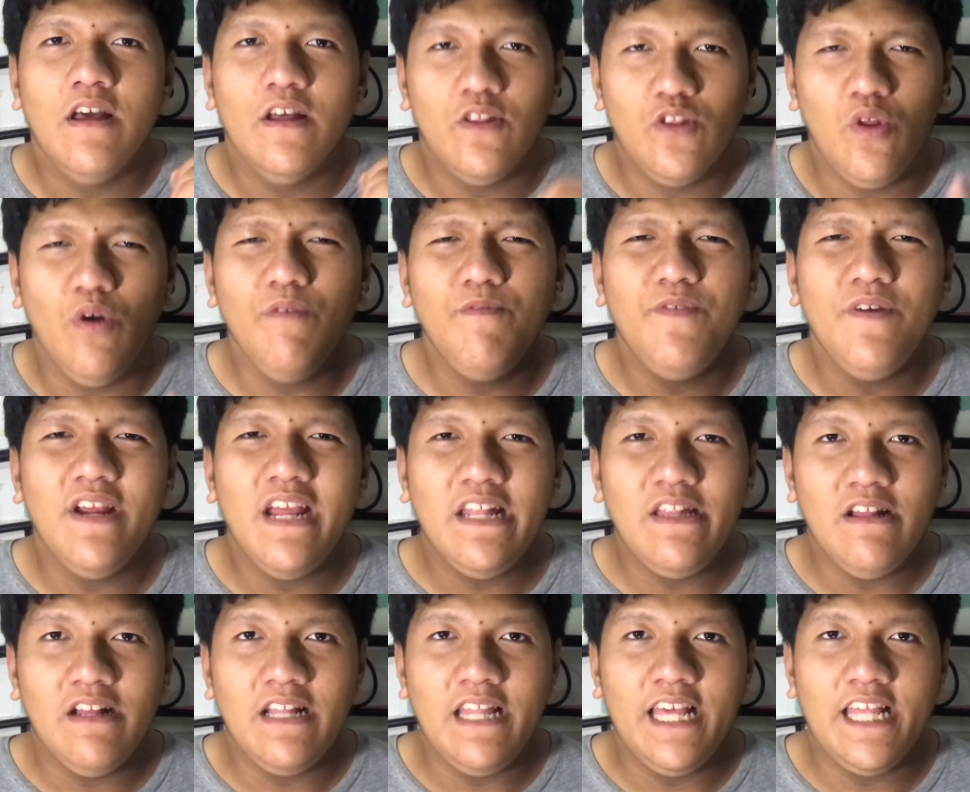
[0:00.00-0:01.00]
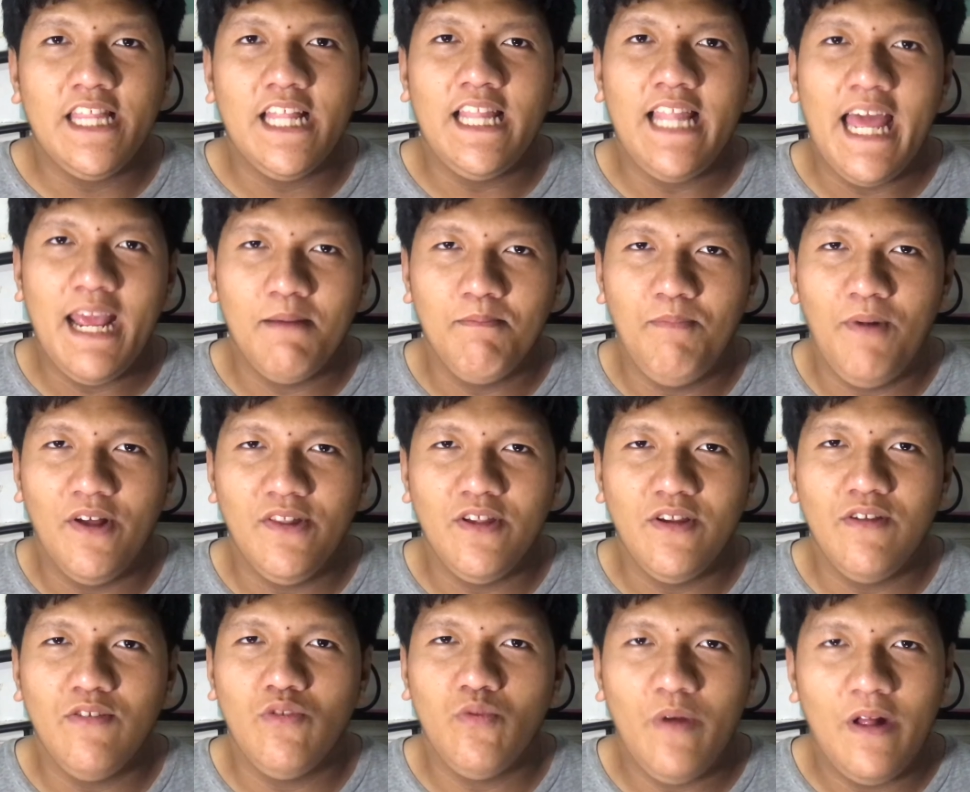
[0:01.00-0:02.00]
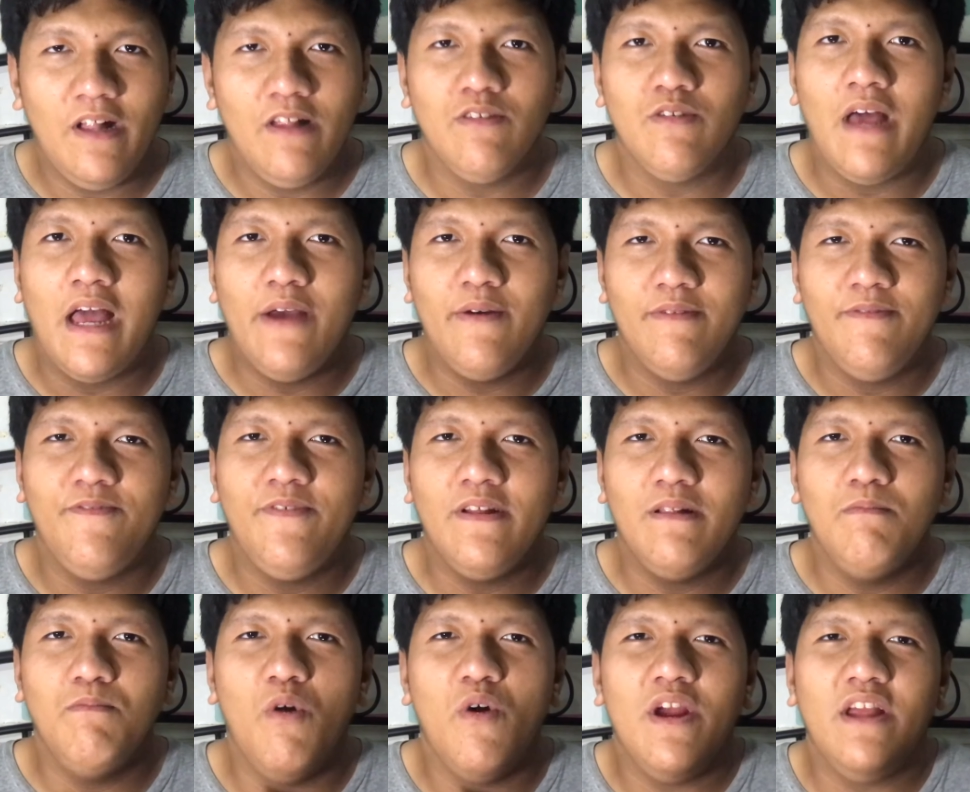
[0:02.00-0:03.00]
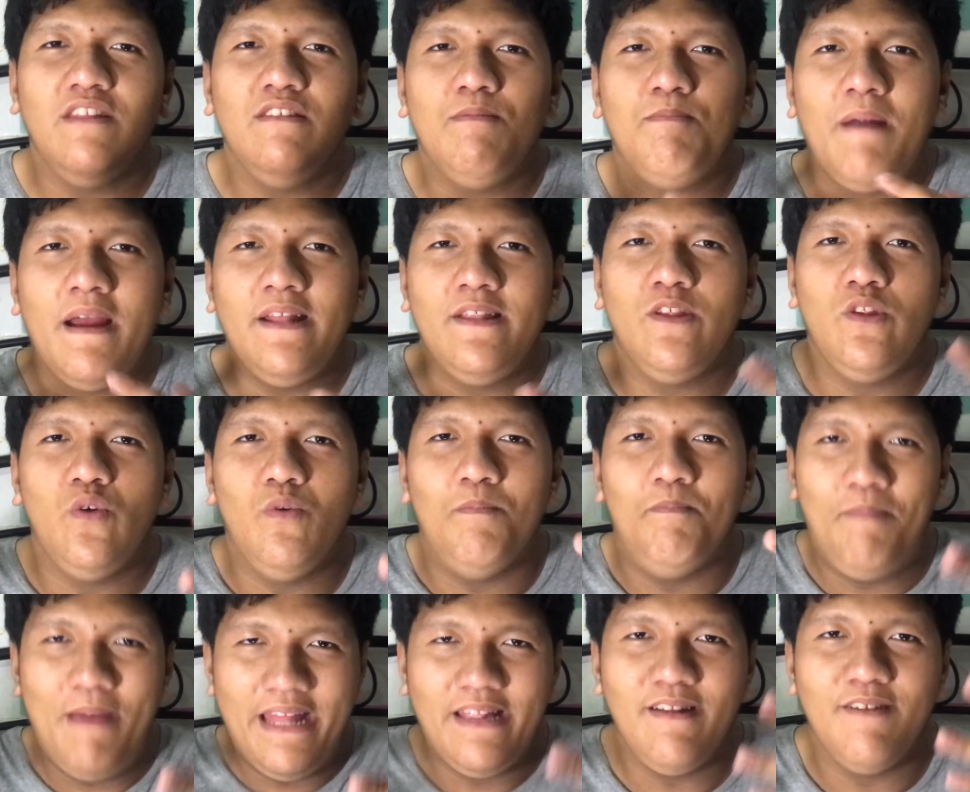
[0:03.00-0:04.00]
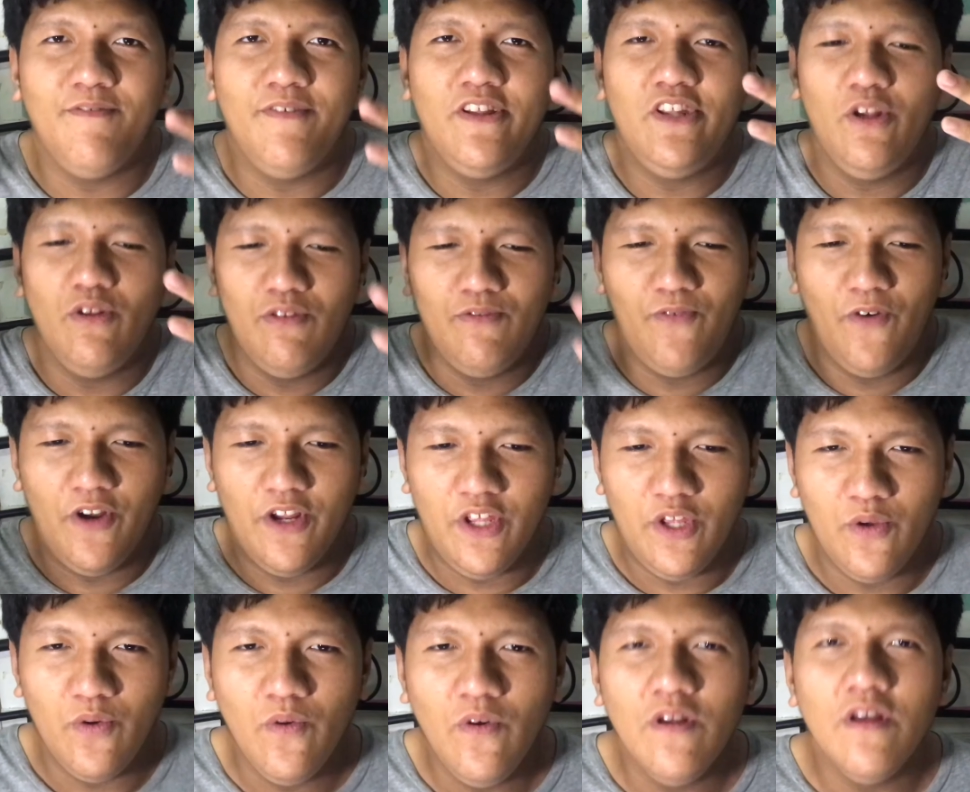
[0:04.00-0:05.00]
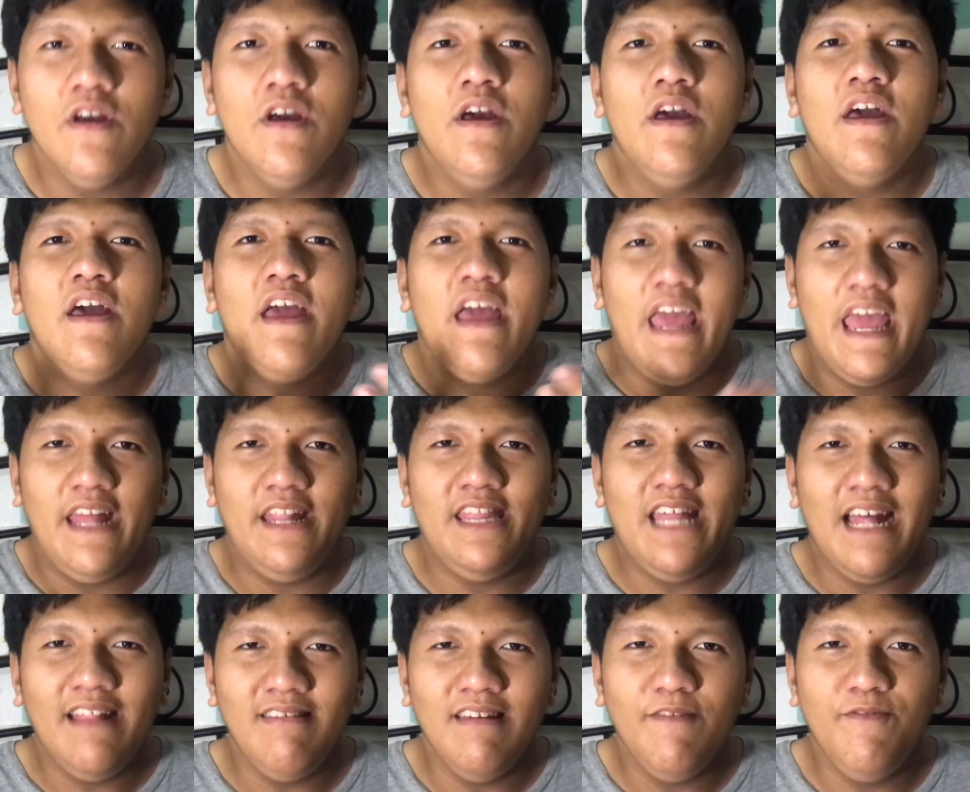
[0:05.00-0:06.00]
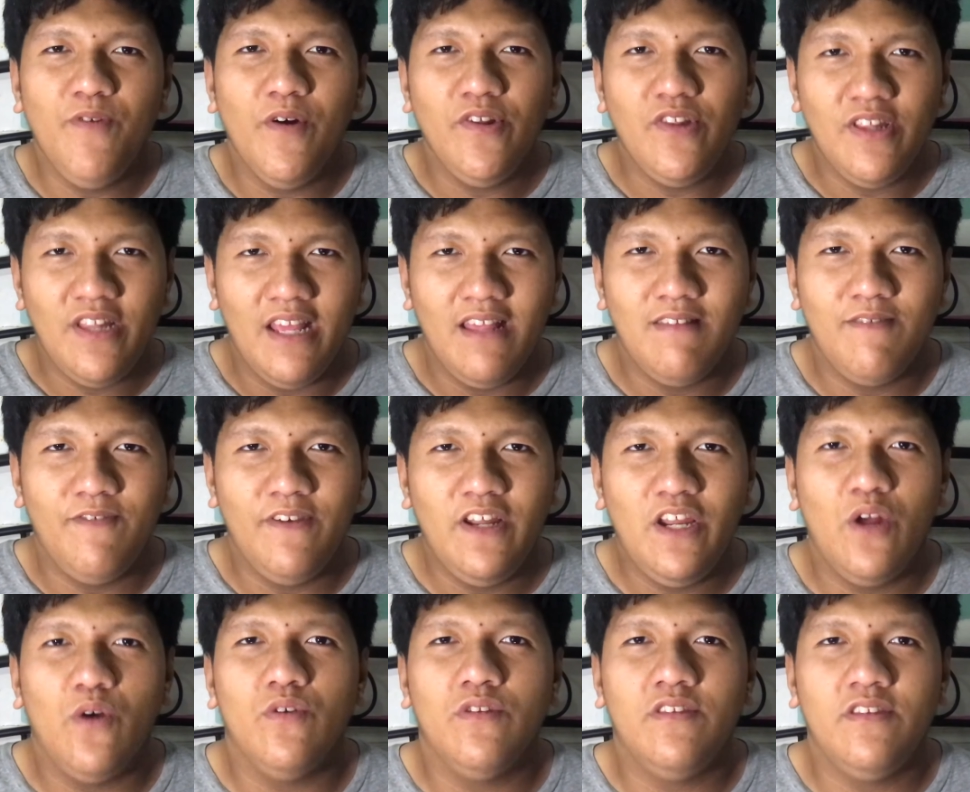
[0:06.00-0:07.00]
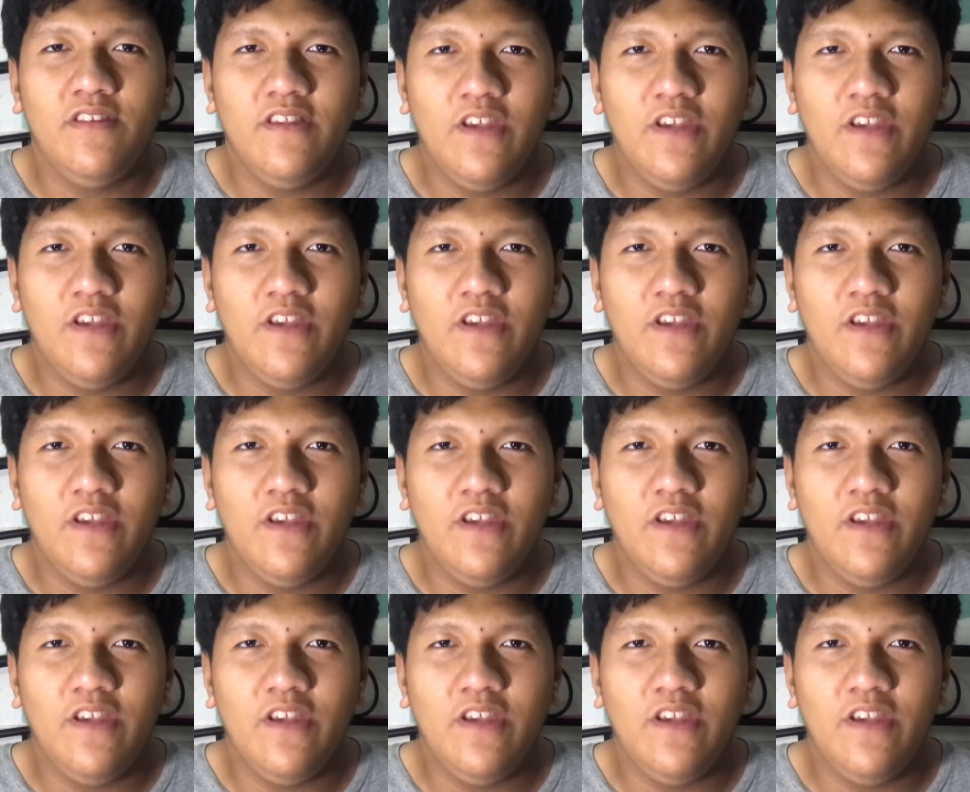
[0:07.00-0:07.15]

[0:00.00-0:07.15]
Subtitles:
don't forget to click the like button as well, so I would feel more inspired to do better videos for you. And that's it for today's video. See